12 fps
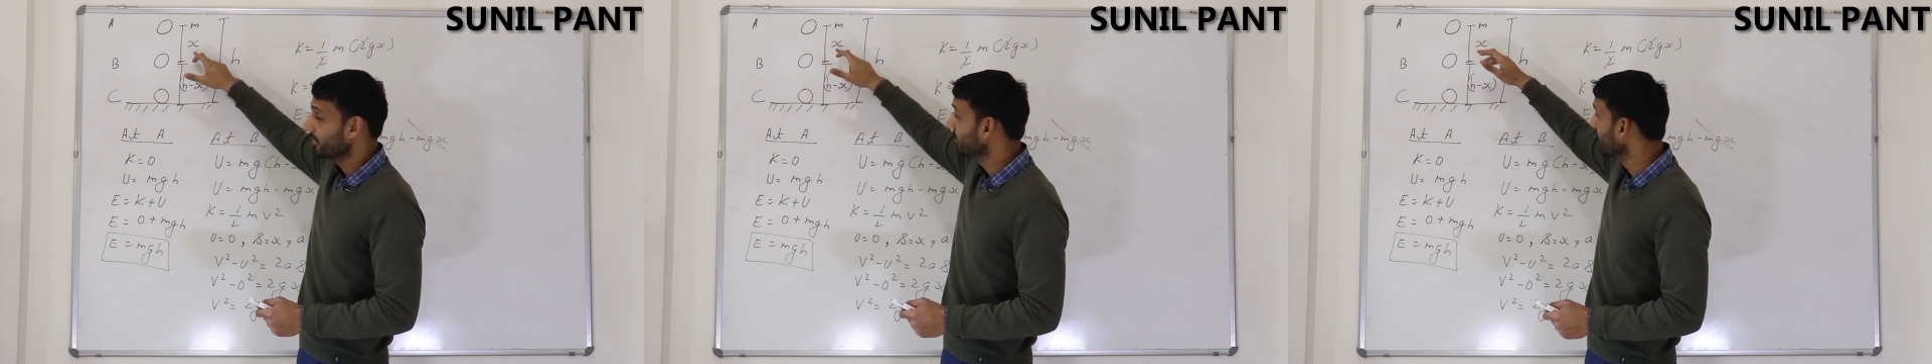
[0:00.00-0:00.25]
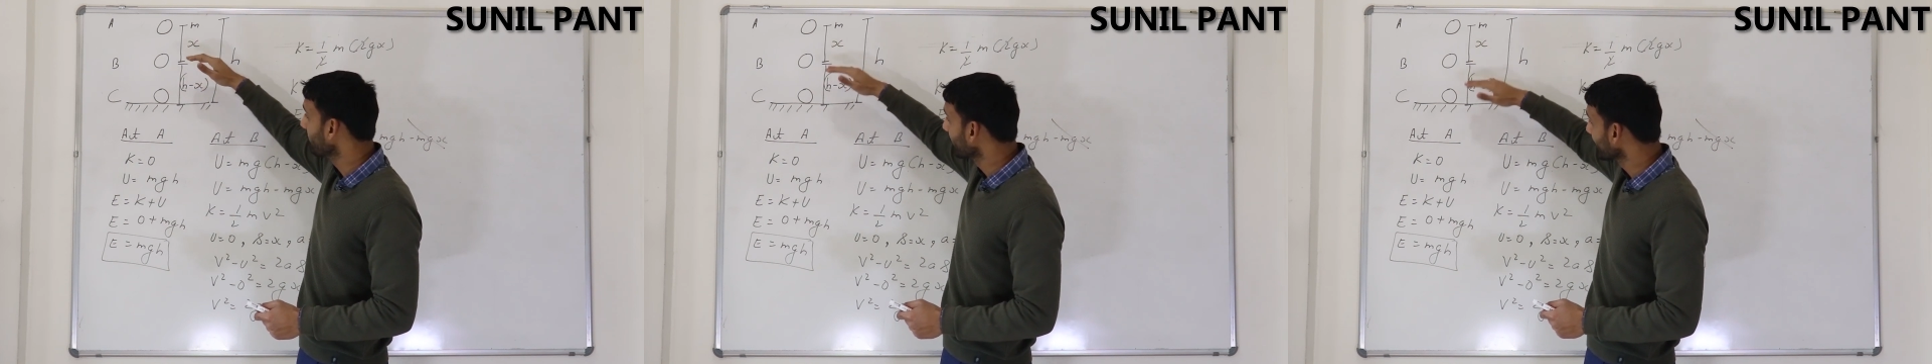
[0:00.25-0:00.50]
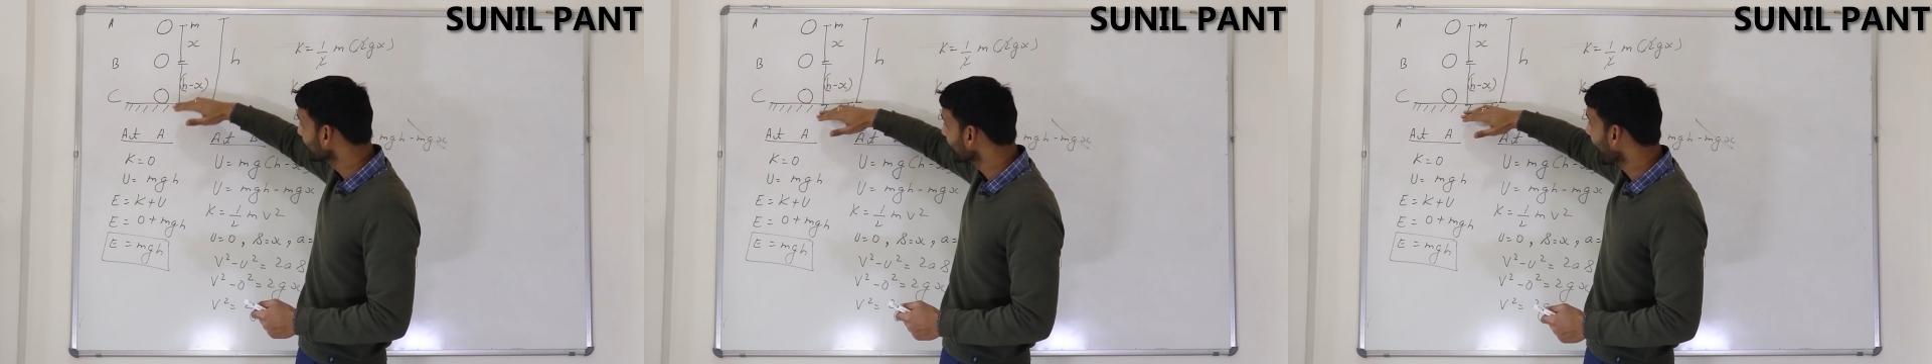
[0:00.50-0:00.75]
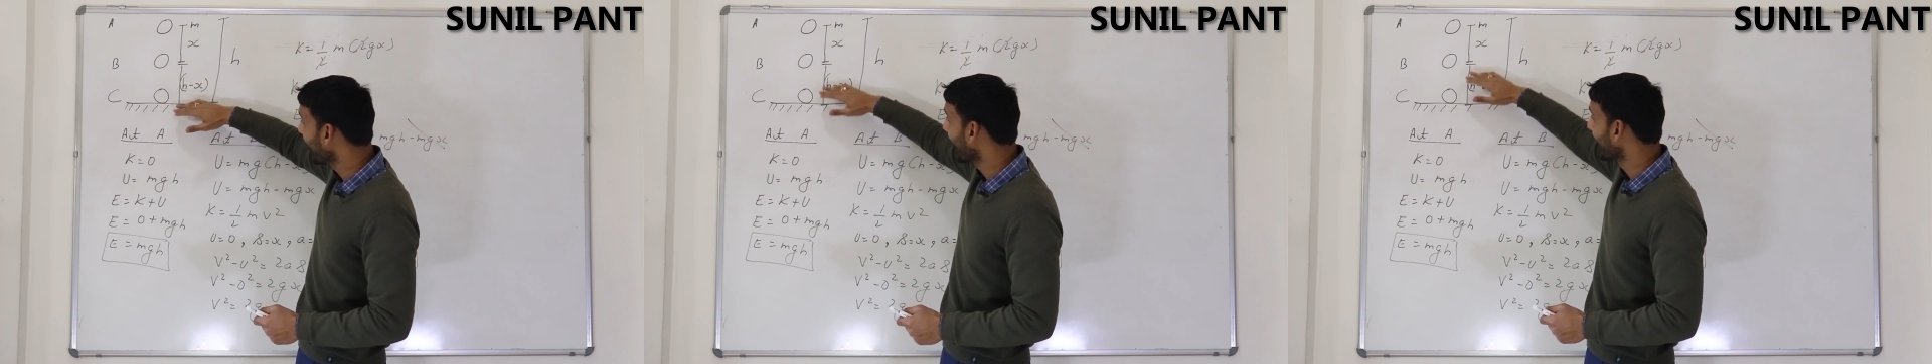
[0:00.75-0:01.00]
Now what is the
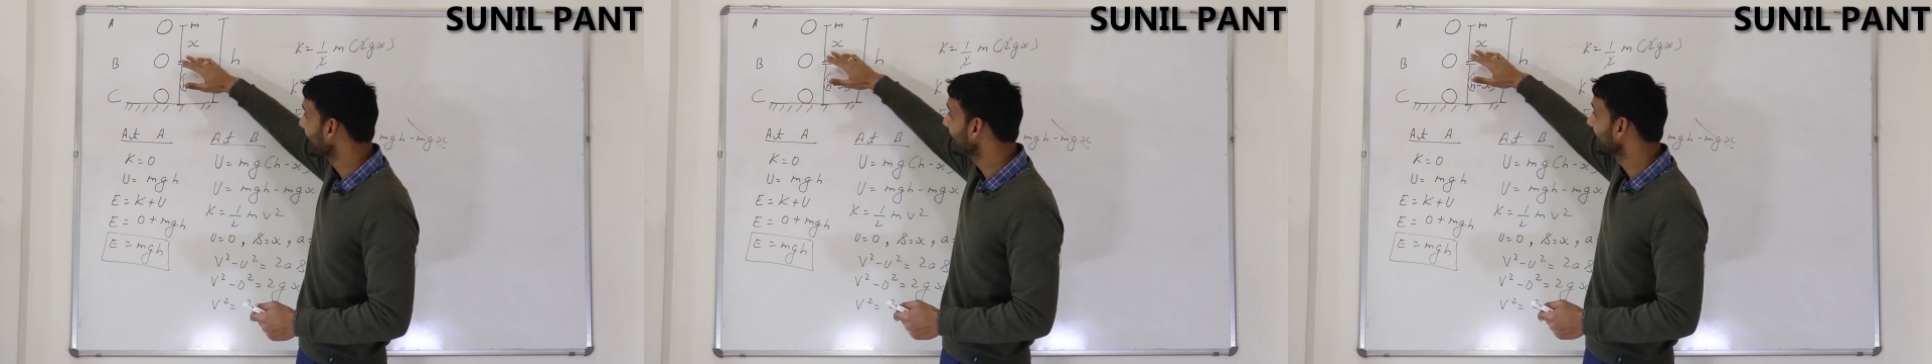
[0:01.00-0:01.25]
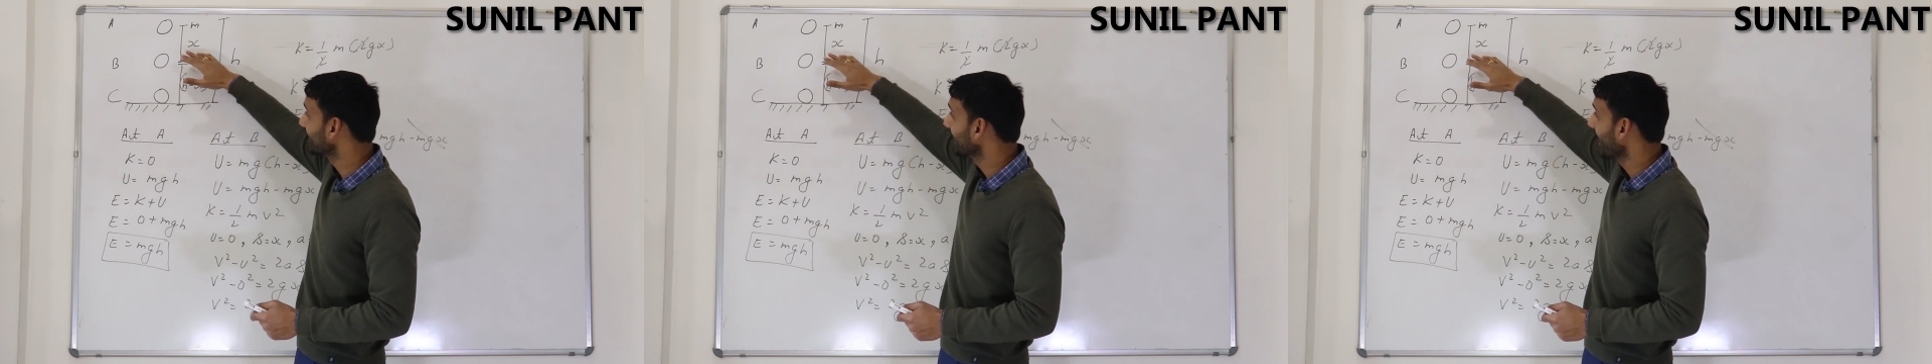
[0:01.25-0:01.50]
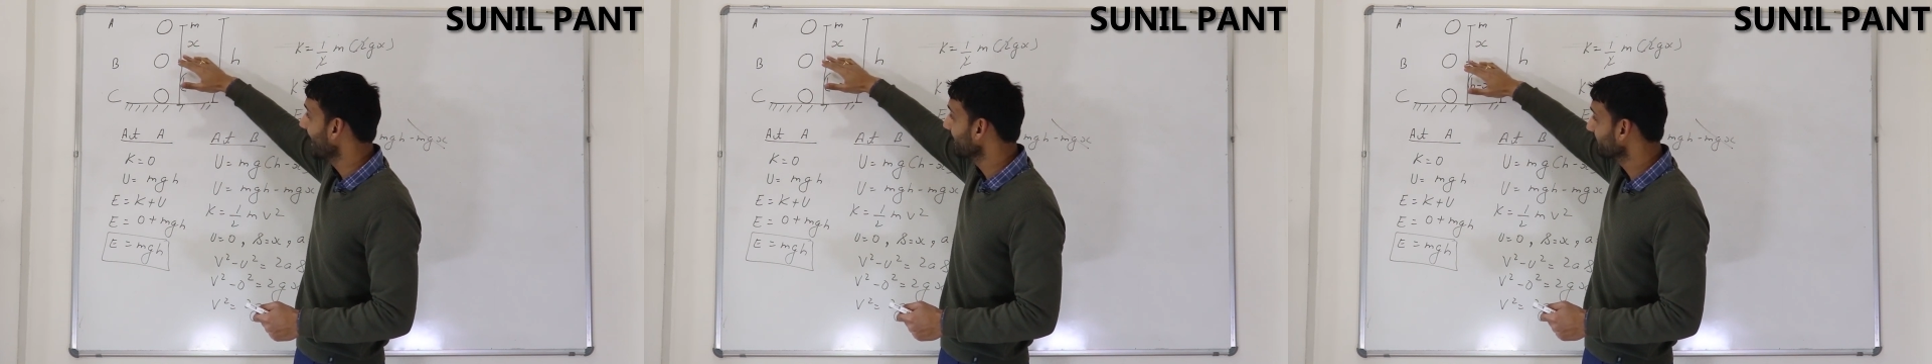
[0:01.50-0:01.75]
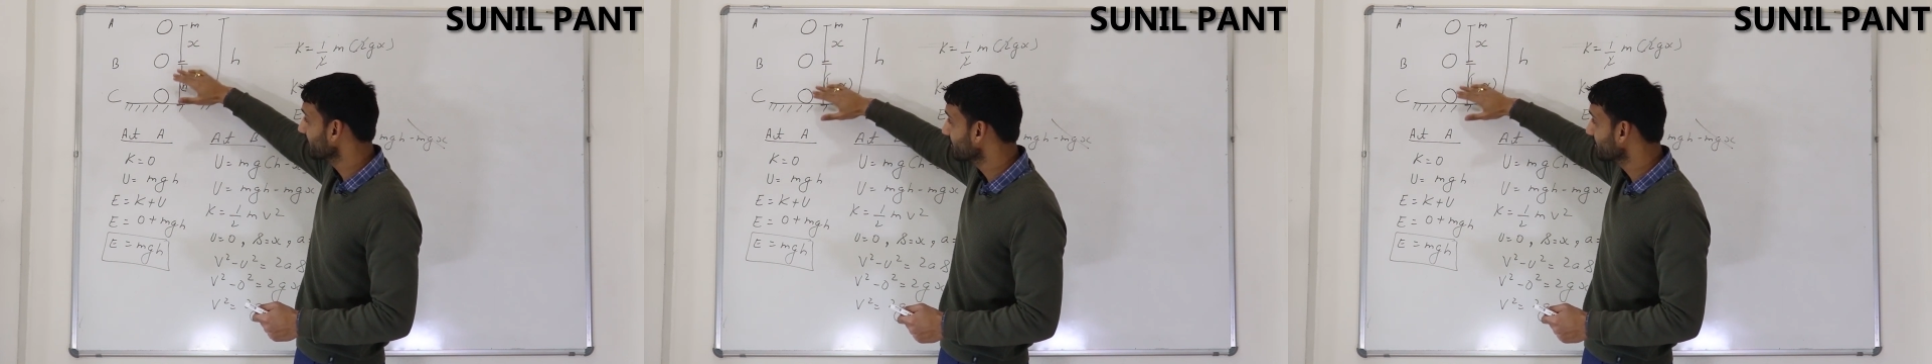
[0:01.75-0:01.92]
height at which